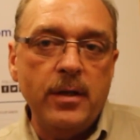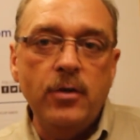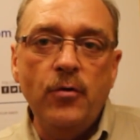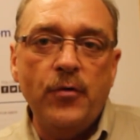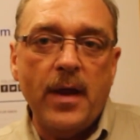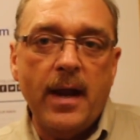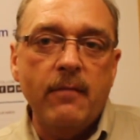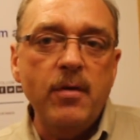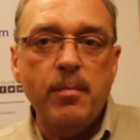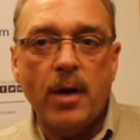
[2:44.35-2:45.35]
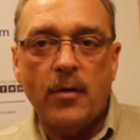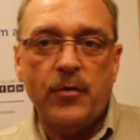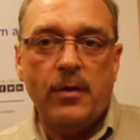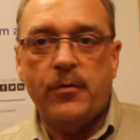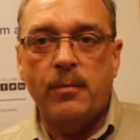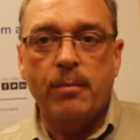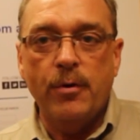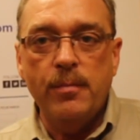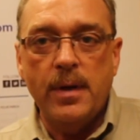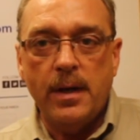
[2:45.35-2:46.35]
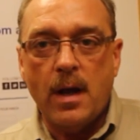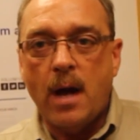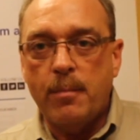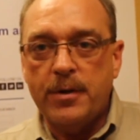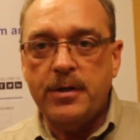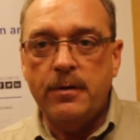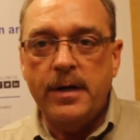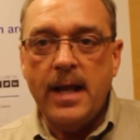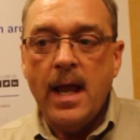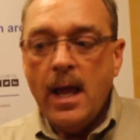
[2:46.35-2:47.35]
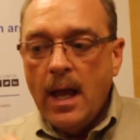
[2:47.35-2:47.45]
use every process improvement opportunity